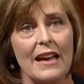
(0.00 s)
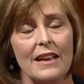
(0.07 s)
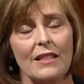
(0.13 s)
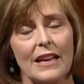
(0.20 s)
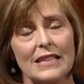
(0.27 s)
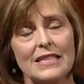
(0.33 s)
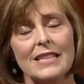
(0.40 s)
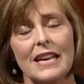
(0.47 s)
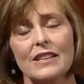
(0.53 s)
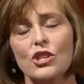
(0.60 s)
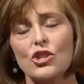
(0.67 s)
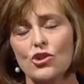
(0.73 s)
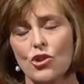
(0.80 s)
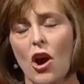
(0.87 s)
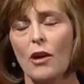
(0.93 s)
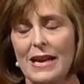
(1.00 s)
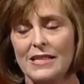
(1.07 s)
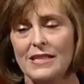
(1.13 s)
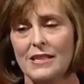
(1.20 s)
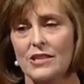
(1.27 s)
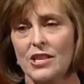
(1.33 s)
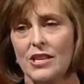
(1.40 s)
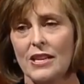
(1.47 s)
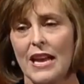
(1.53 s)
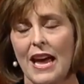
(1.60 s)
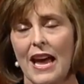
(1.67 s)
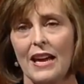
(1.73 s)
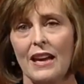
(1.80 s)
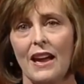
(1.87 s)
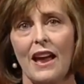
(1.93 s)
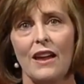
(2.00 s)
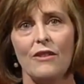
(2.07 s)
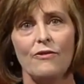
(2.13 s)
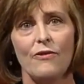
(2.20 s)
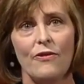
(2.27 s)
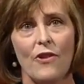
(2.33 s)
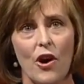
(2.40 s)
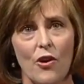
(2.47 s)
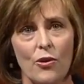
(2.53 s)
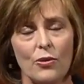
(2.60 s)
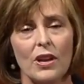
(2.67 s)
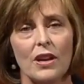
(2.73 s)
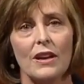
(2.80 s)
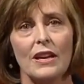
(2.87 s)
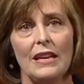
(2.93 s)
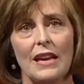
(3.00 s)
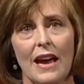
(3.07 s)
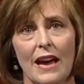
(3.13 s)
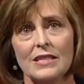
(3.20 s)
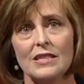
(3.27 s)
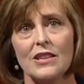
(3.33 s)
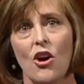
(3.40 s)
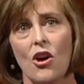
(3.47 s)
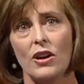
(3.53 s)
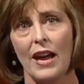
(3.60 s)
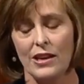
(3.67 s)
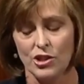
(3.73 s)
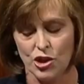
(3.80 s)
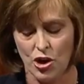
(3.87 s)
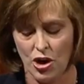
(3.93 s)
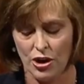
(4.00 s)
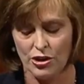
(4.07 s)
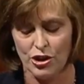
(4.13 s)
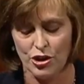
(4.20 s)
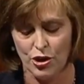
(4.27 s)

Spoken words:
Let's send a strong message today and vote yes on H.R.